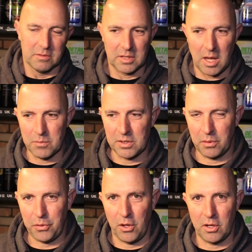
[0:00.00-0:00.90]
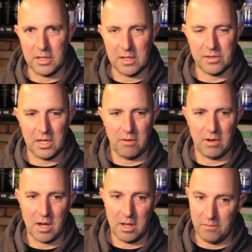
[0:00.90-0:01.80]
Comes in third, the
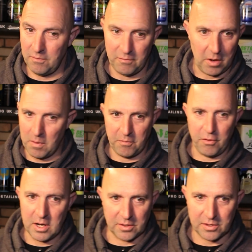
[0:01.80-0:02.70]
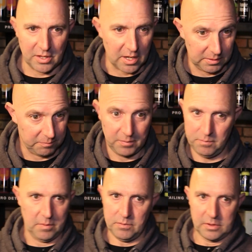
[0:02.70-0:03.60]
interior. I'm afraid to say
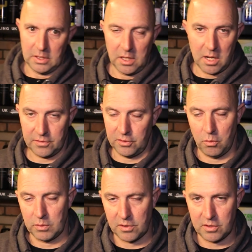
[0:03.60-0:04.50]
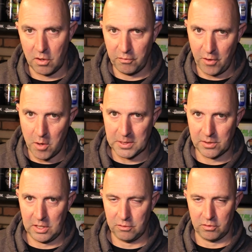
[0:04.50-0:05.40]
the last two was the snow foam and the
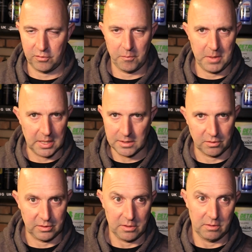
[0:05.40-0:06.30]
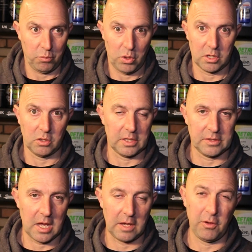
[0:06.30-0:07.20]
citrus. For me, they just didn't work on the
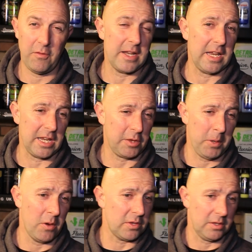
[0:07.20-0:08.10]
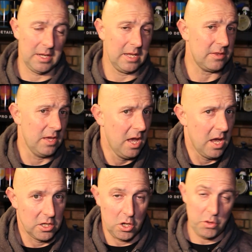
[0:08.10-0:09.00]
day. If you've had any experience of these,
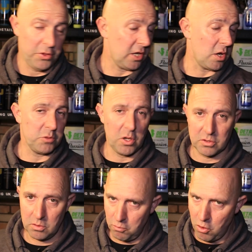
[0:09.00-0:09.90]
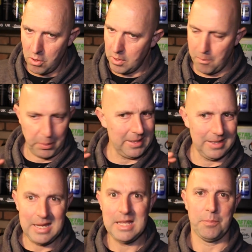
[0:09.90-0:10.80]
you think I'm using them wrong,
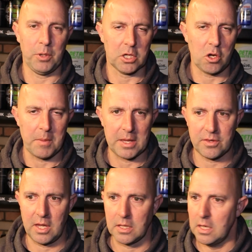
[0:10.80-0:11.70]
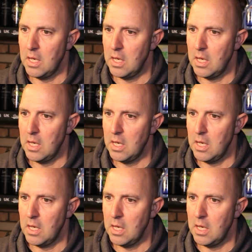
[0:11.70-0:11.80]
please put your comments in.